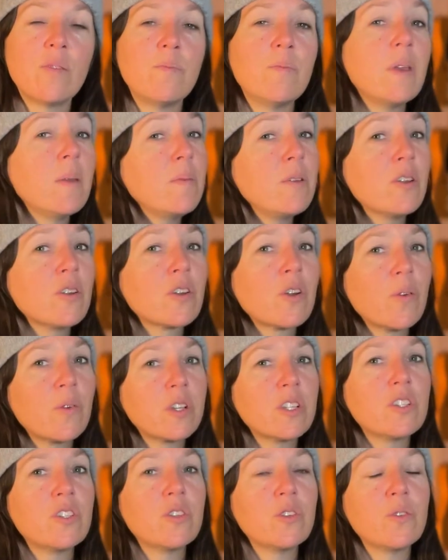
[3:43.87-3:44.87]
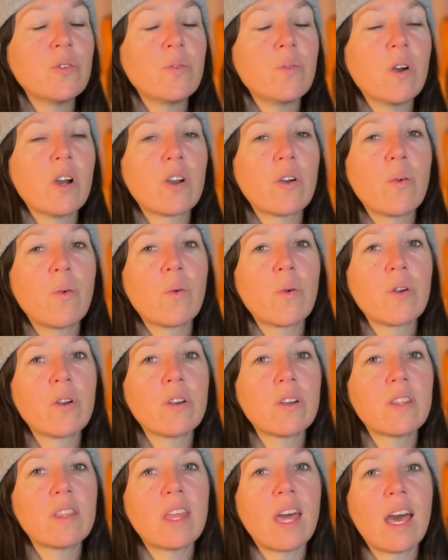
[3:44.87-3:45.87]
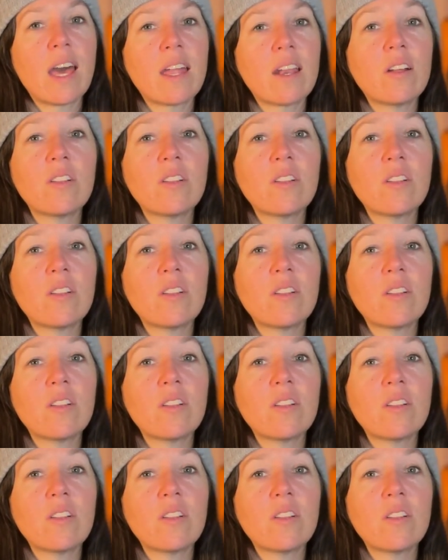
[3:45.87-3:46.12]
maybe you're going to a chord that